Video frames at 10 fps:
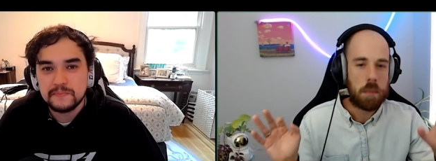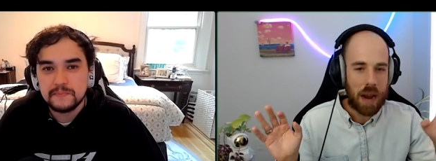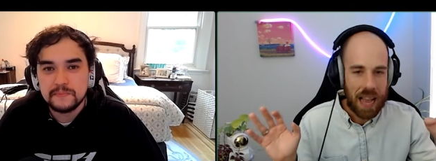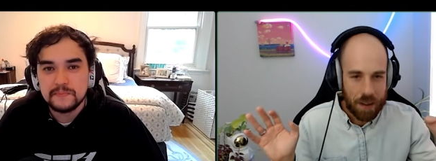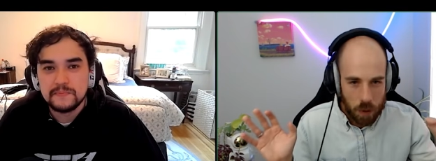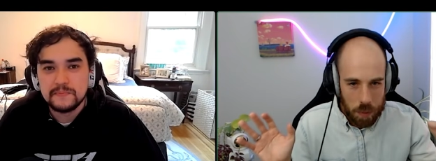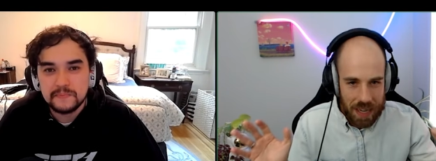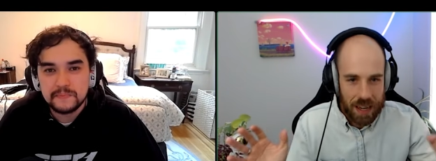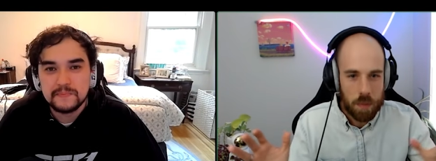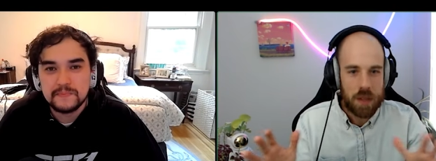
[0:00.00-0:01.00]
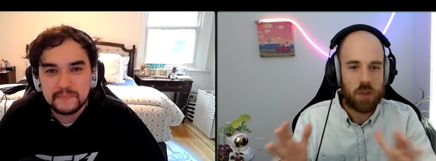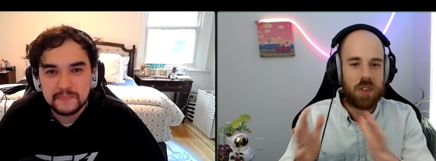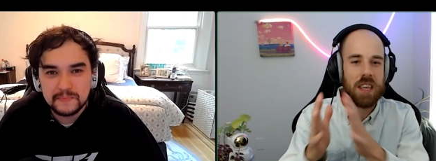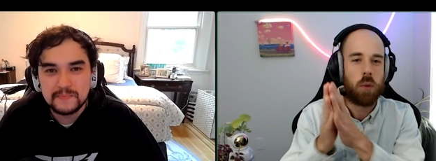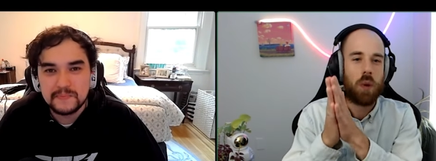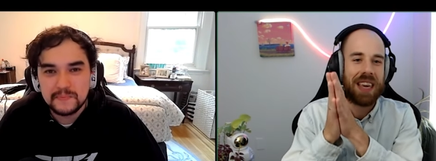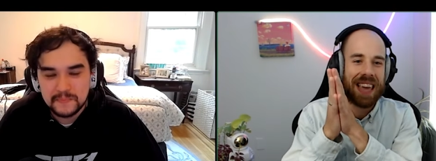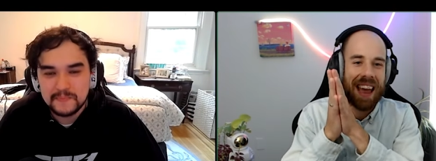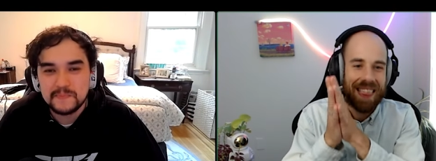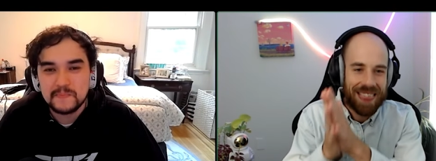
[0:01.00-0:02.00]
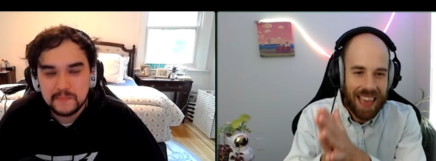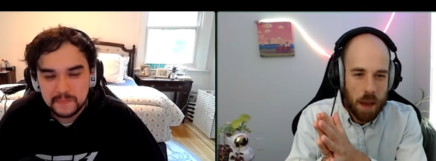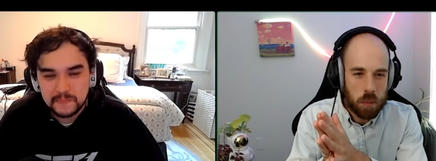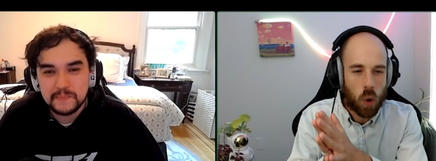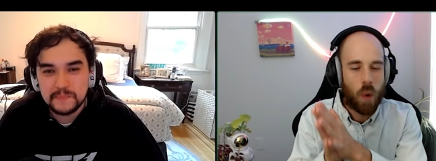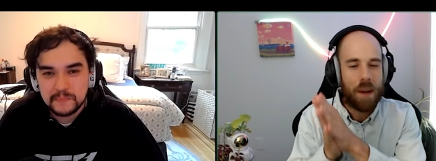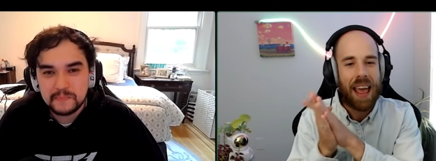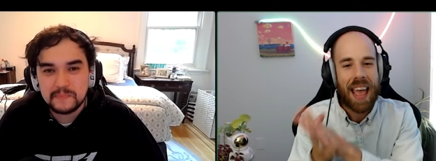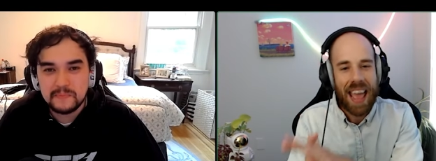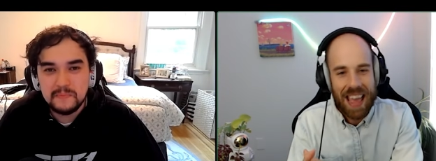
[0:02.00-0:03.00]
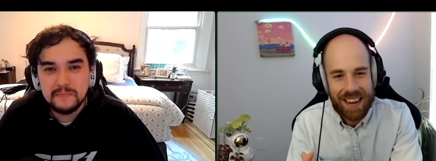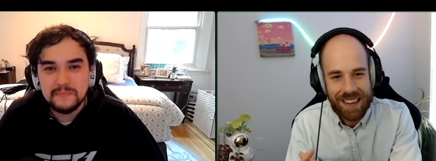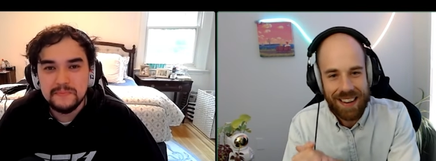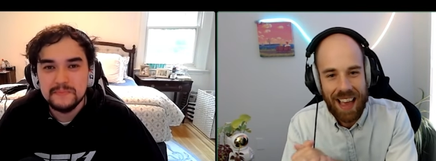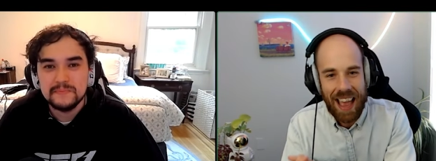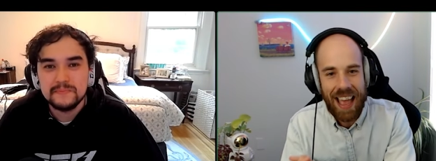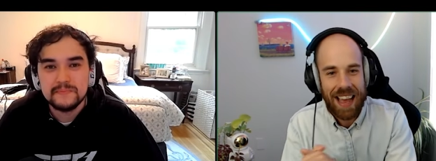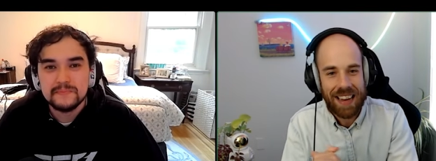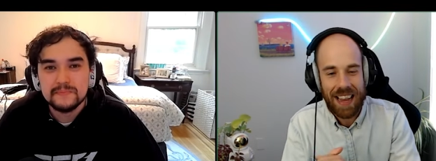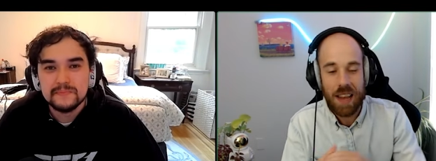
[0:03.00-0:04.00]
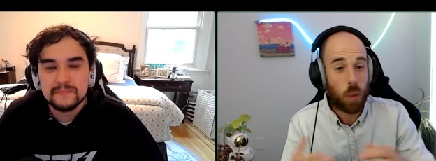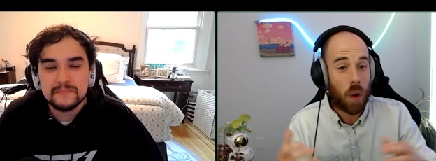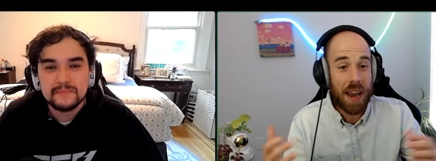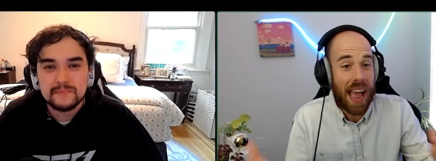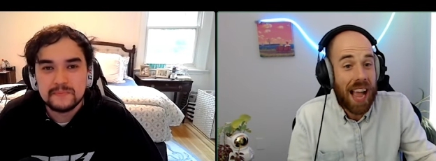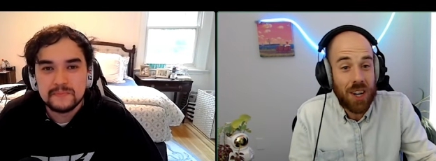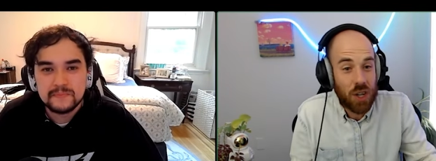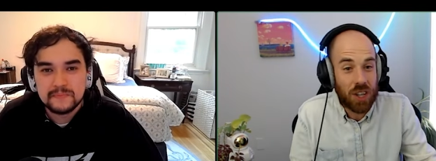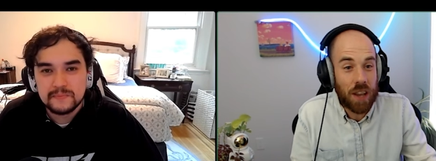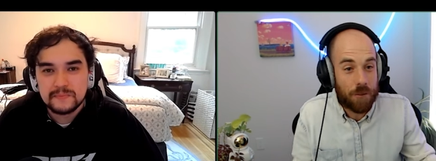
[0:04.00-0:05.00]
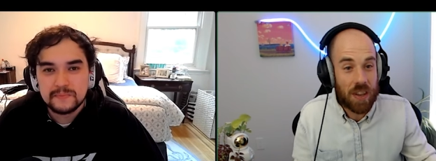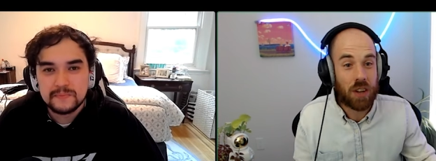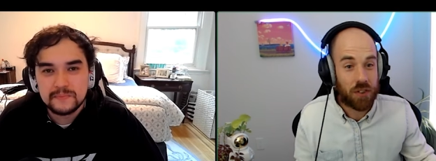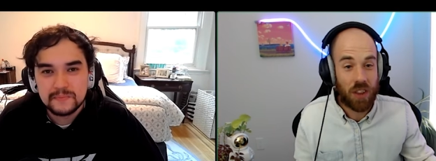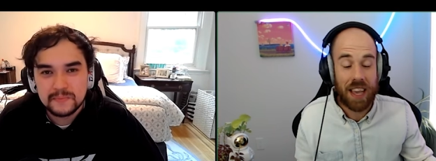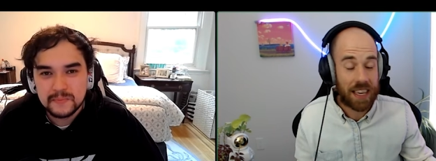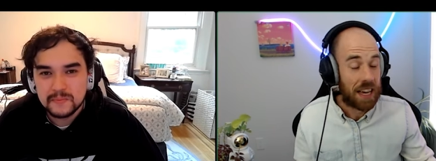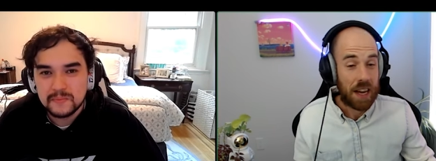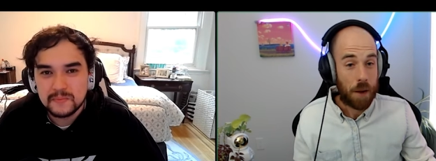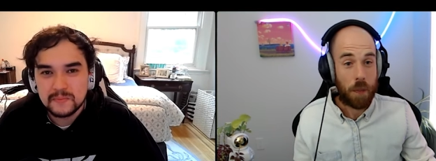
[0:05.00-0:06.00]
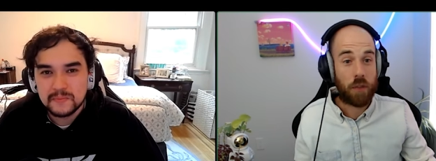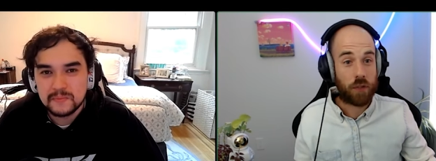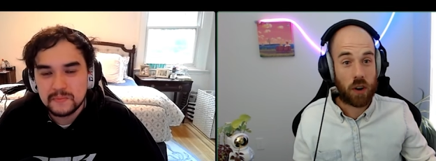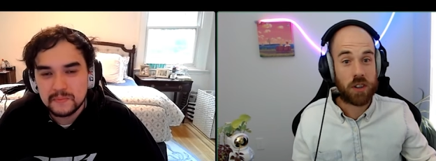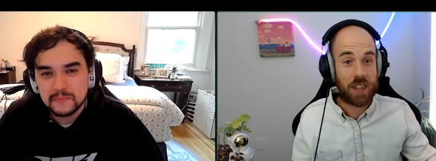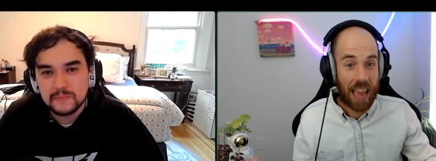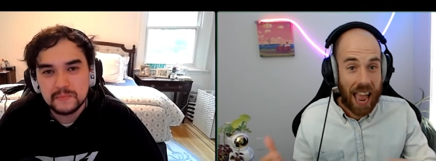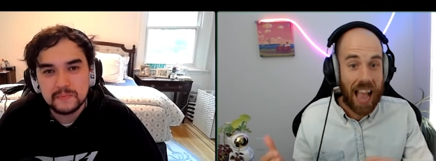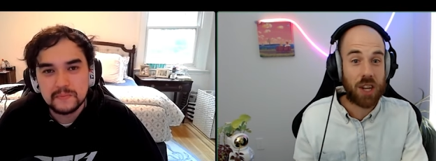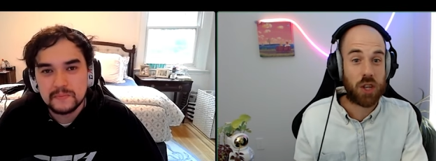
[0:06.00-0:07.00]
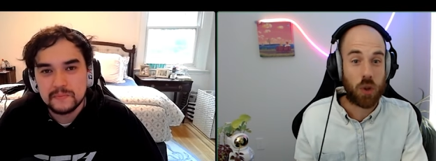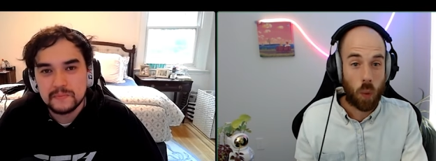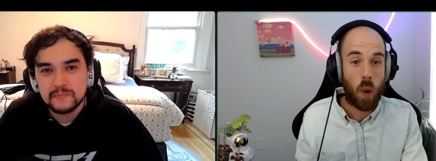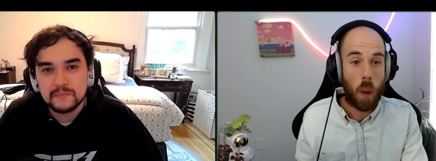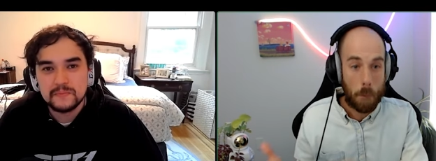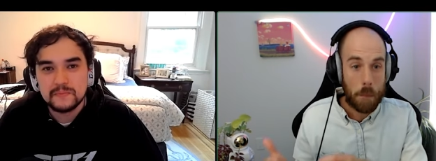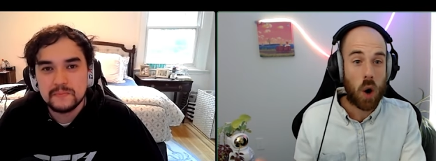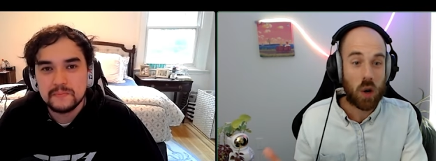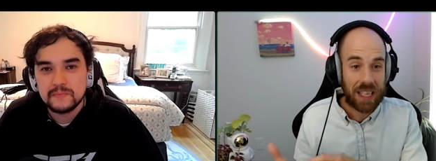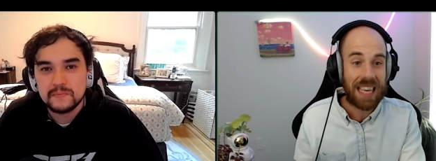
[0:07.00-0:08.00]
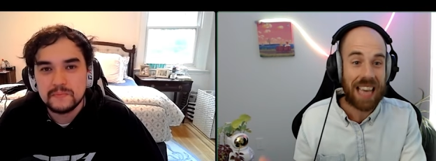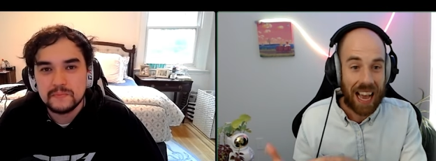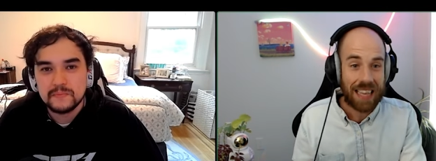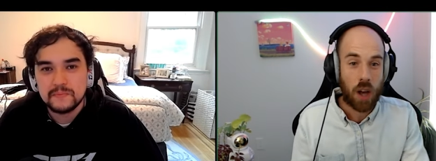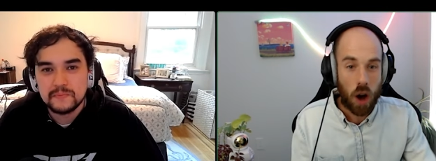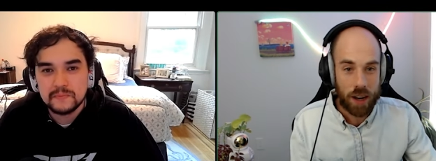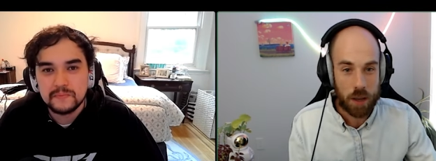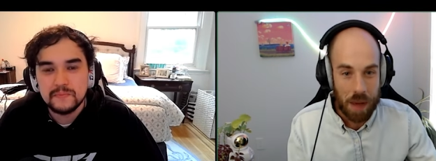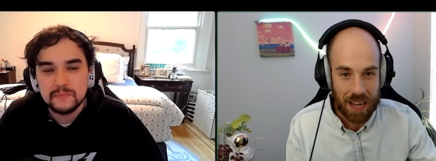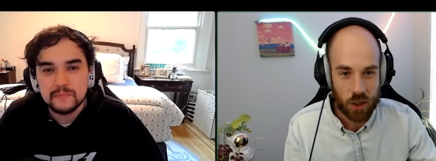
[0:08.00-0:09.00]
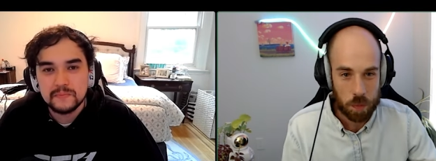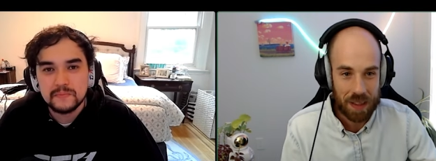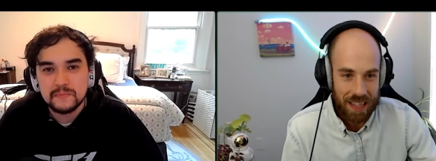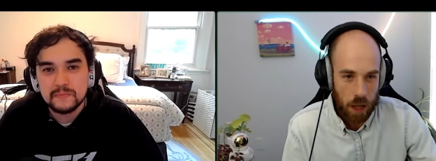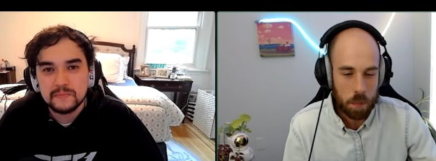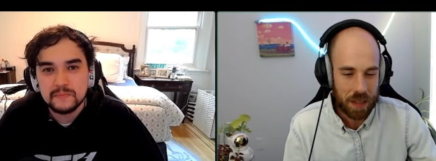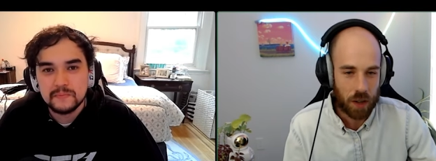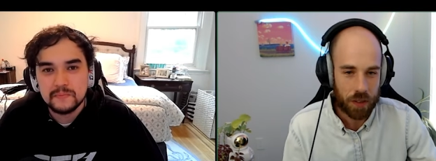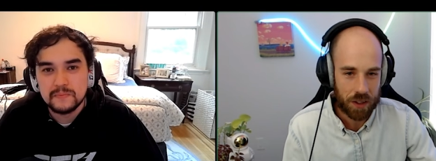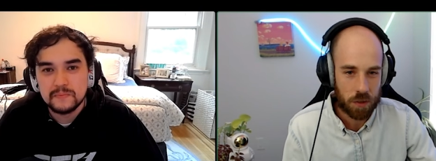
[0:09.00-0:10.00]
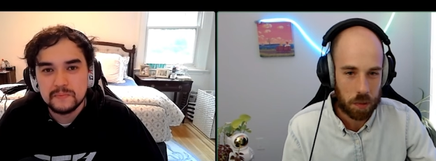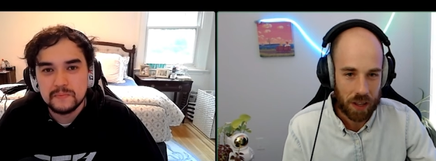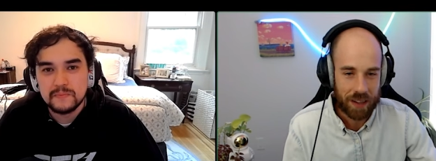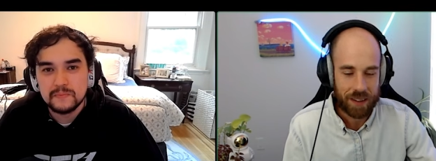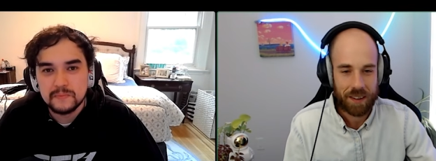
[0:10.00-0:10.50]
Speaker 1: back from E W C. We get them going head to head in what actually feels like the first actual marquee iconic matchup in the L P L this split.